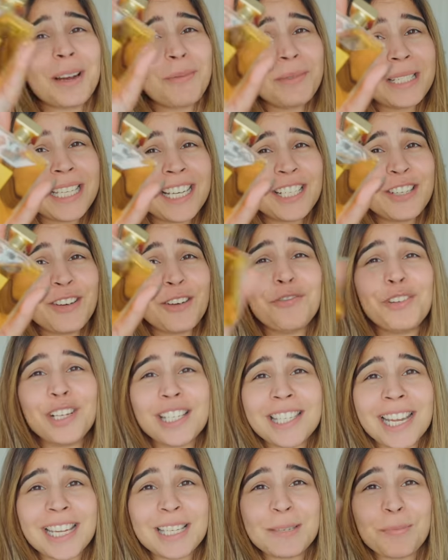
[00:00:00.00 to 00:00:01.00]
committing to a
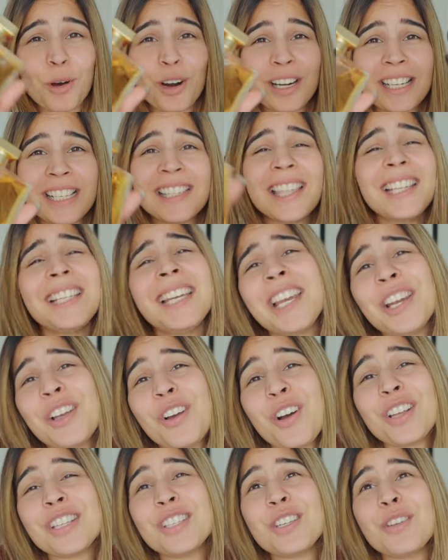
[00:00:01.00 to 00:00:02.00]
full-size bottle that can
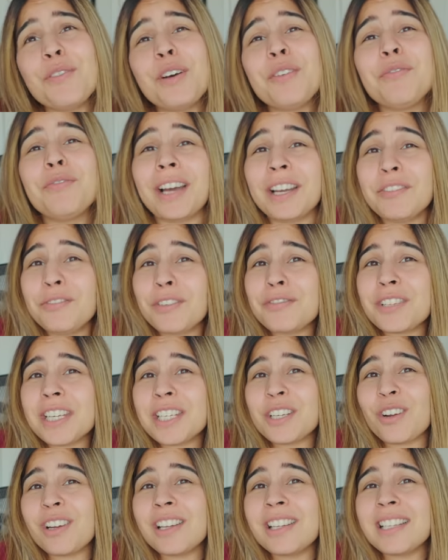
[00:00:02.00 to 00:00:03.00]
cost over one hundred fifty
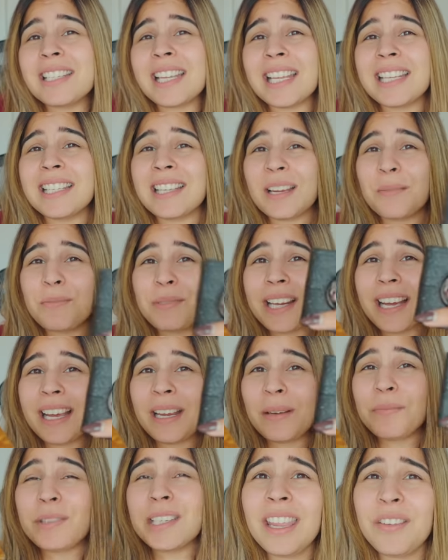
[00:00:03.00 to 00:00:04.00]
dollars and
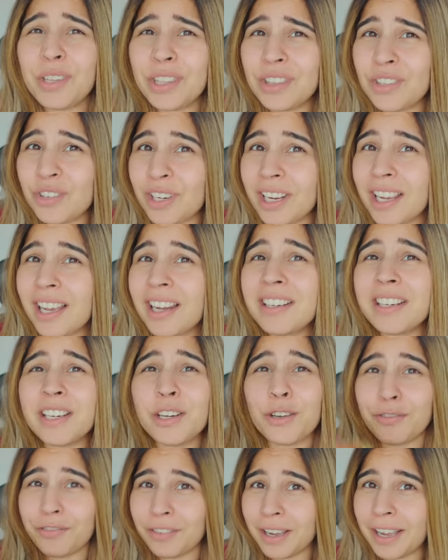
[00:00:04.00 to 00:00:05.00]
sometimes even three hundred
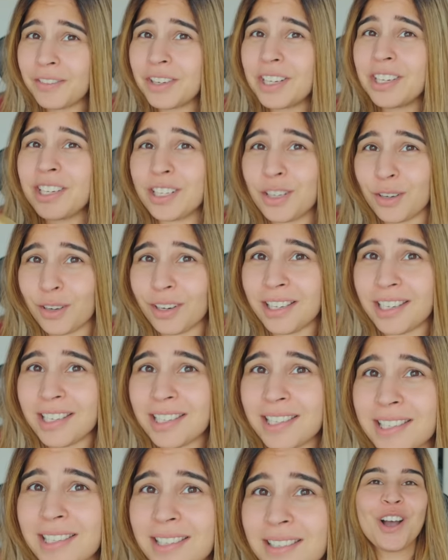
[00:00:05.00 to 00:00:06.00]
dollars or five hundred
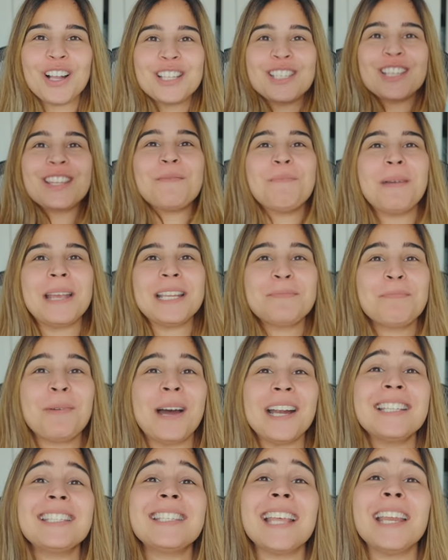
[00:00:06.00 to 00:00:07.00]
dollars. Also, the best
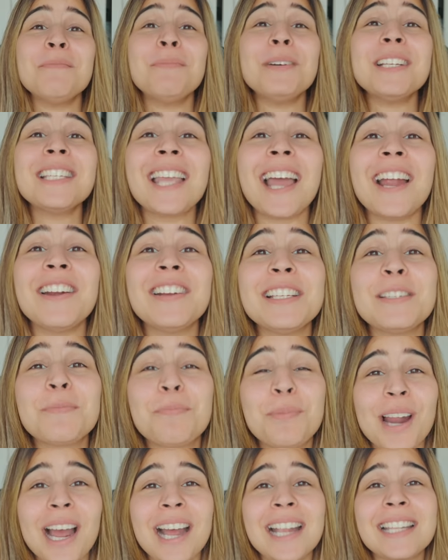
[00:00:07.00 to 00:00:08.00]
part, Scentbird carries
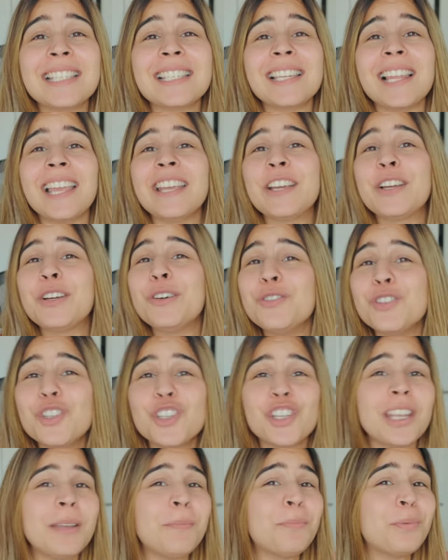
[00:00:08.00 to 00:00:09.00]
brands like
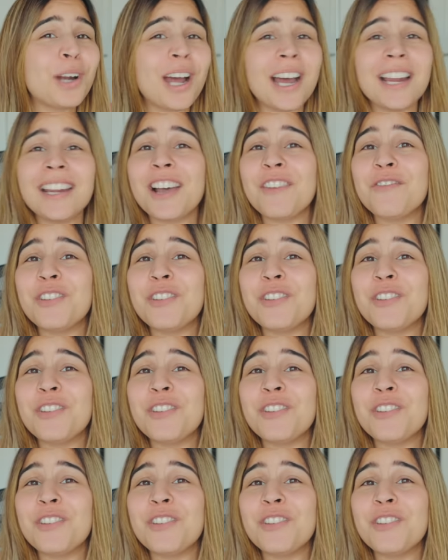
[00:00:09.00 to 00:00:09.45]
Gucci, Prada,